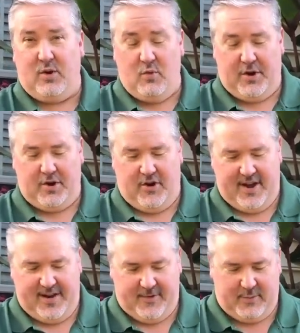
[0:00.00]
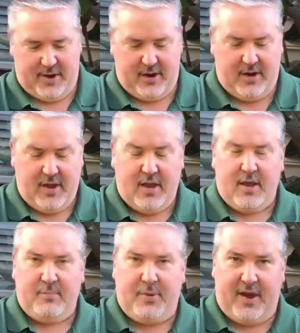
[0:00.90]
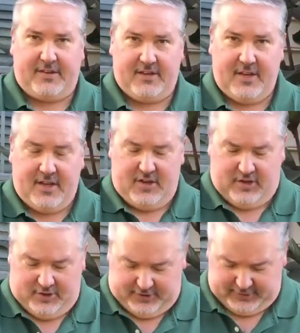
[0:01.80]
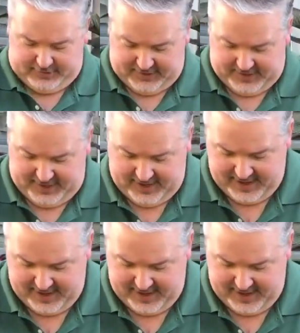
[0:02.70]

water going everywhere. But you can also see